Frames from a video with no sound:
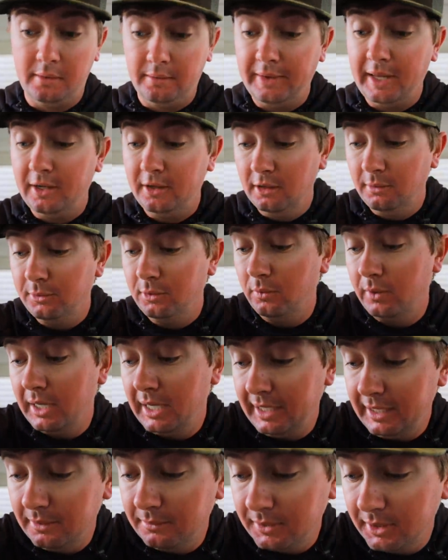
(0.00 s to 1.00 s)
they come to where
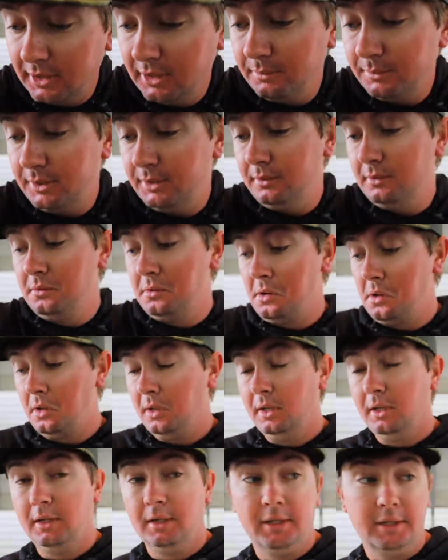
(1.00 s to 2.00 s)
I need them to come to.
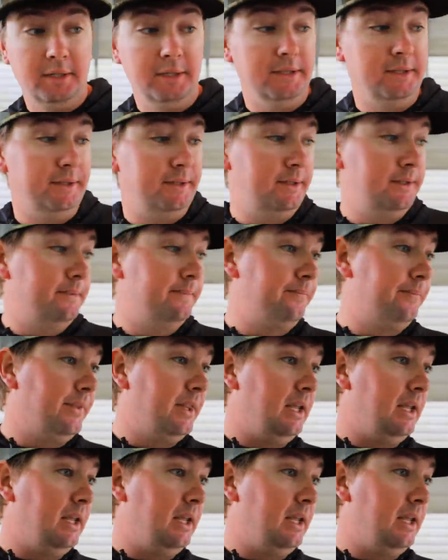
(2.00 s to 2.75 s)
Because